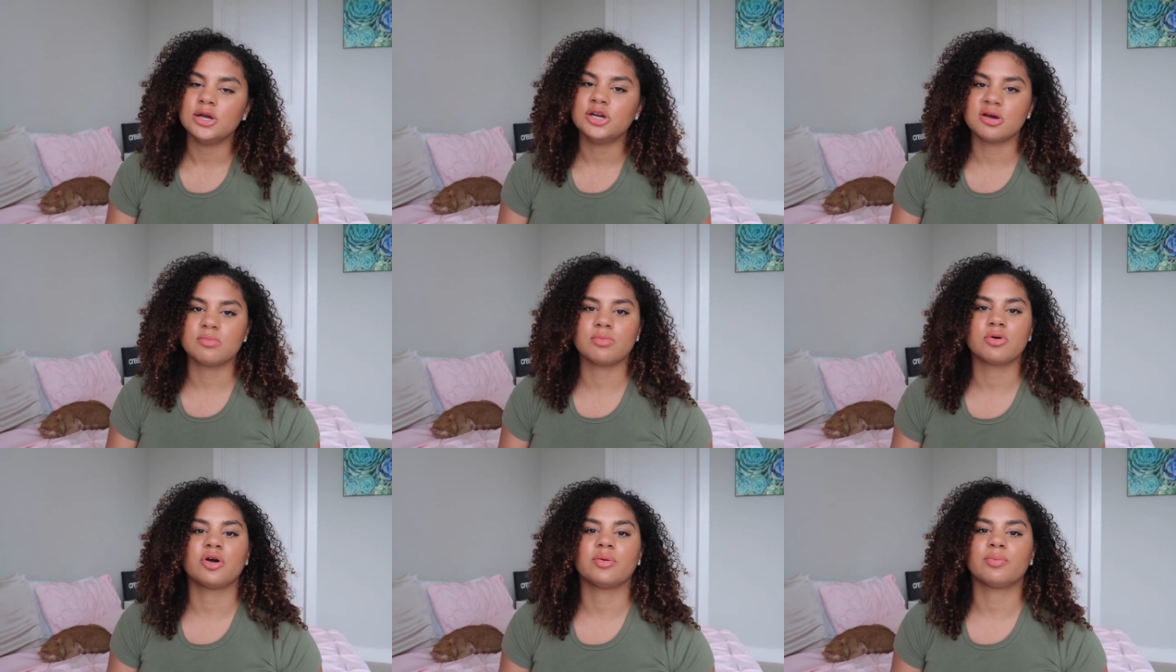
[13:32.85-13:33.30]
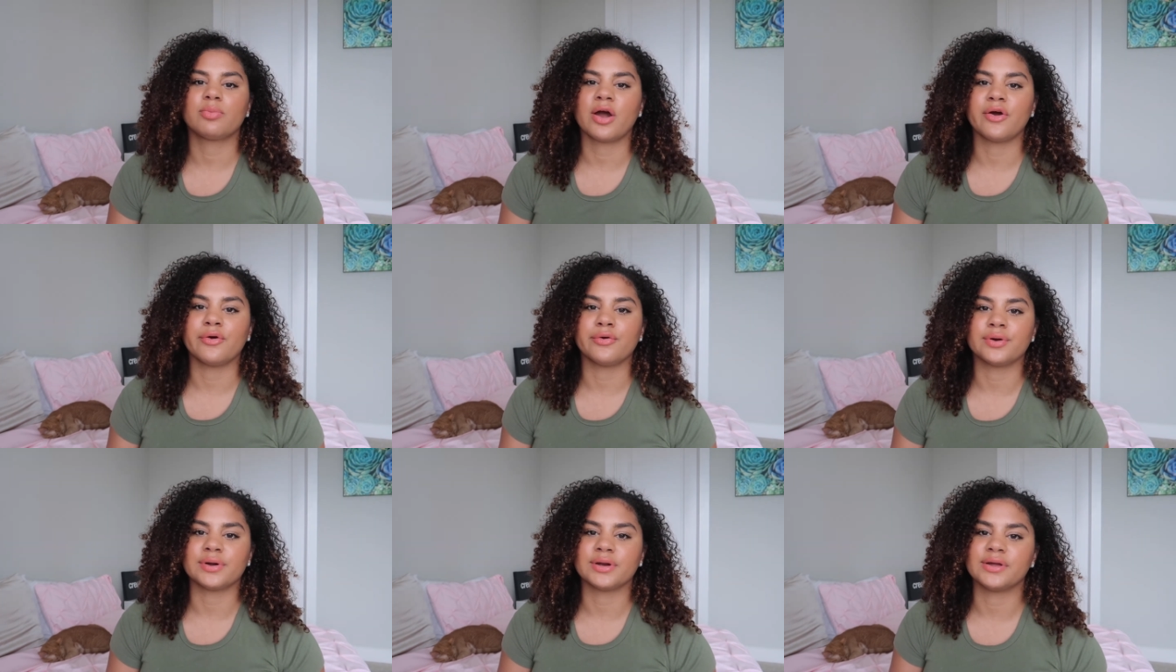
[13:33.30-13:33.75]
number one
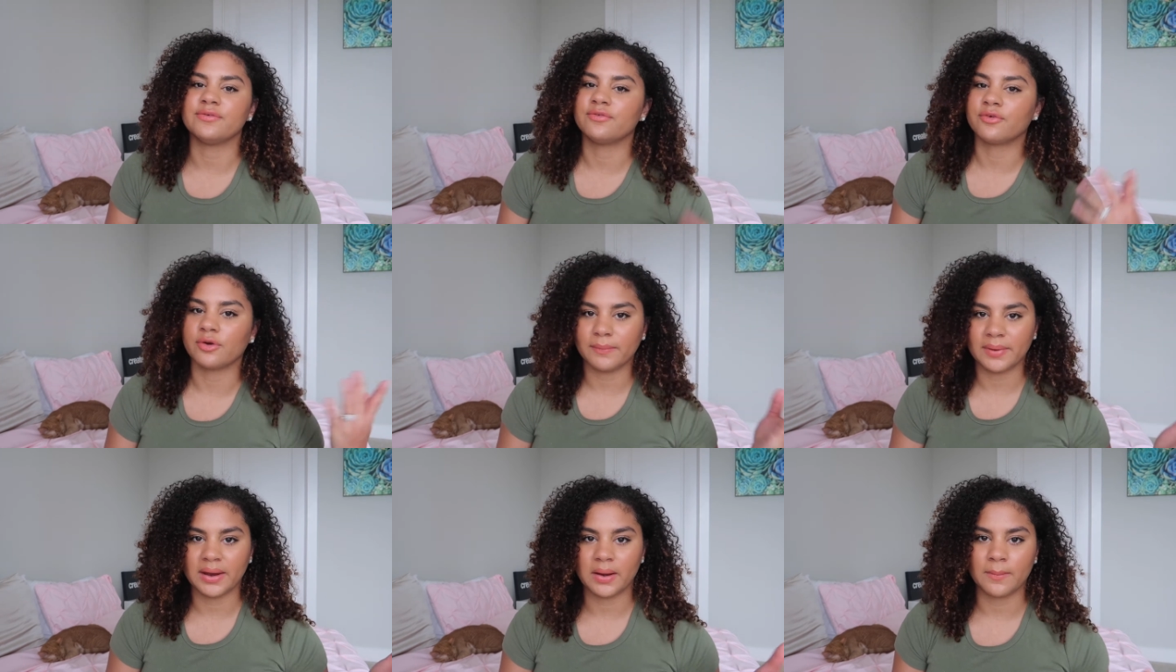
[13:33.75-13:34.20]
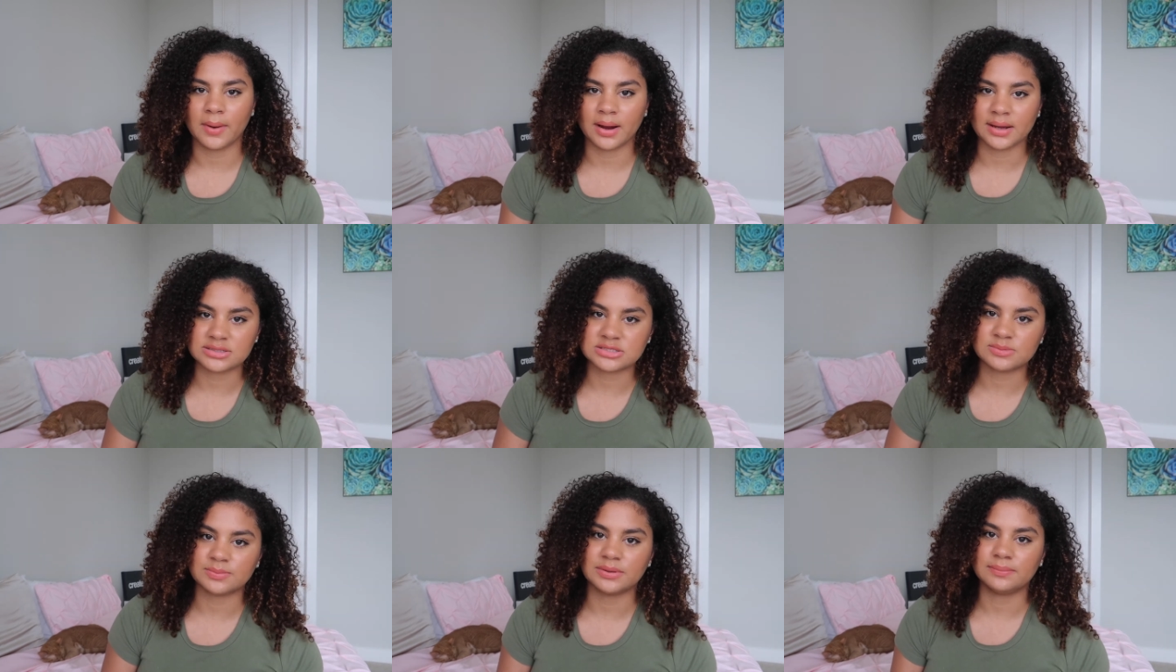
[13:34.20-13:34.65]
priority for me and my
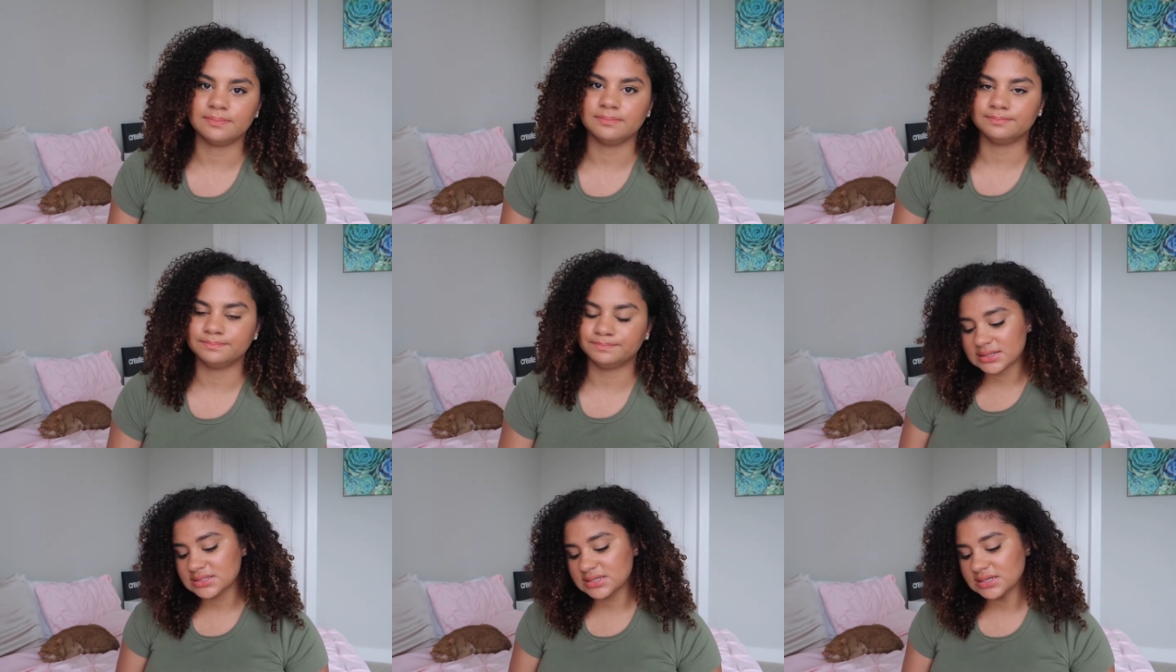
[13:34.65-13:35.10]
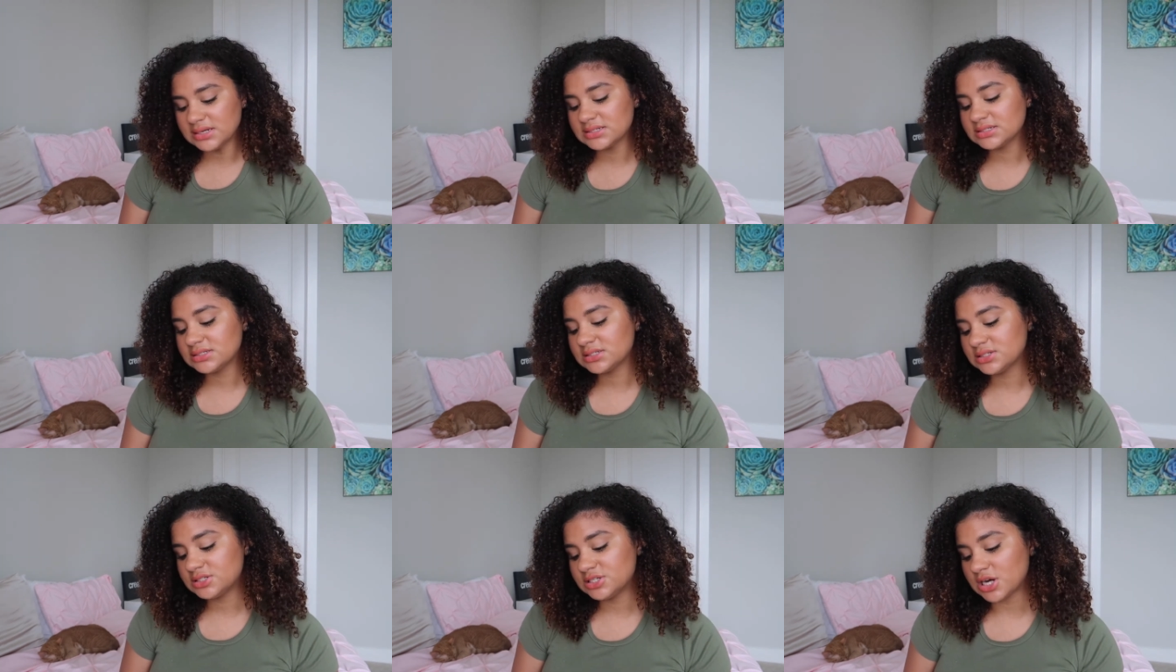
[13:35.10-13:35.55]
husband next thing
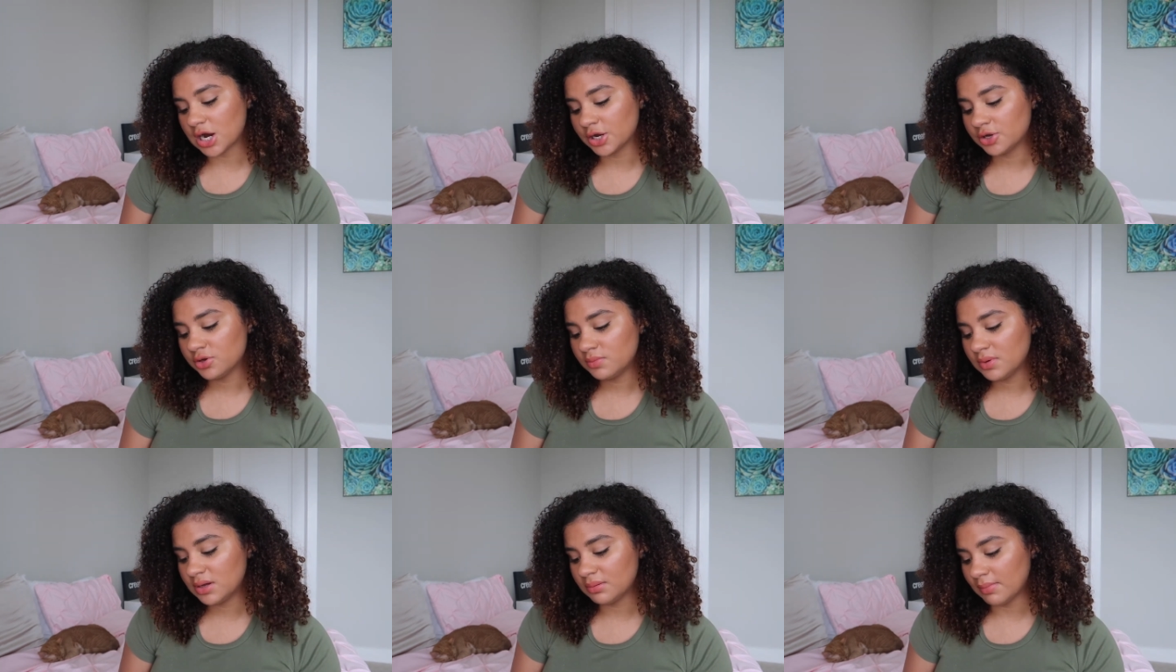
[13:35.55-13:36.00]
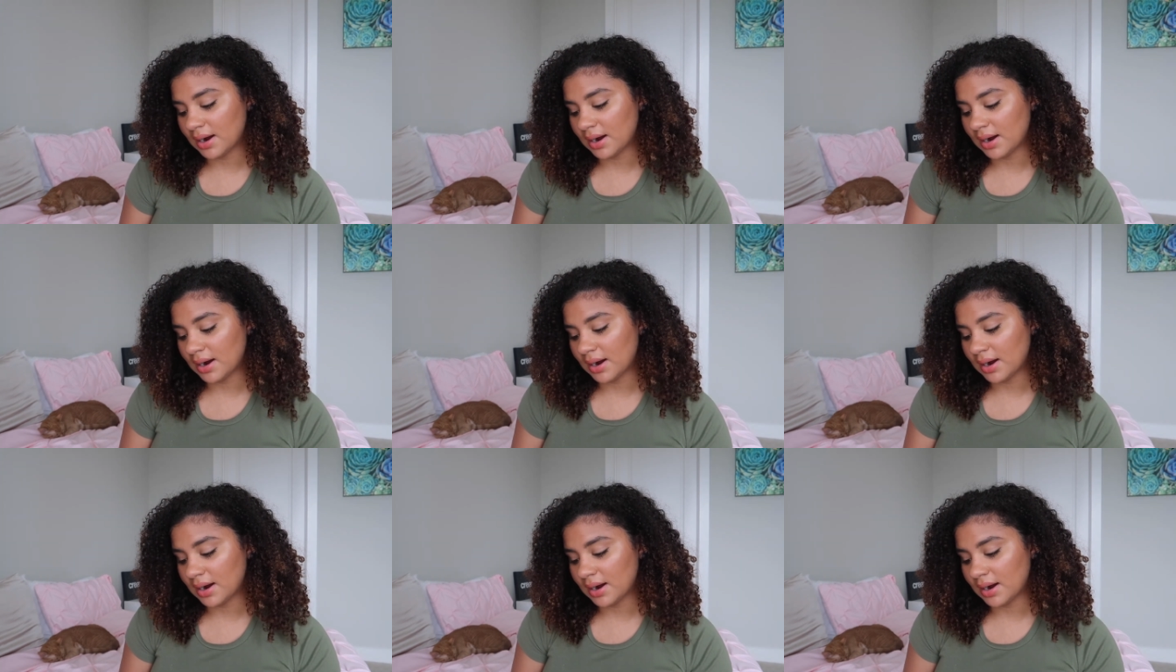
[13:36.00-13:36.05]
is to document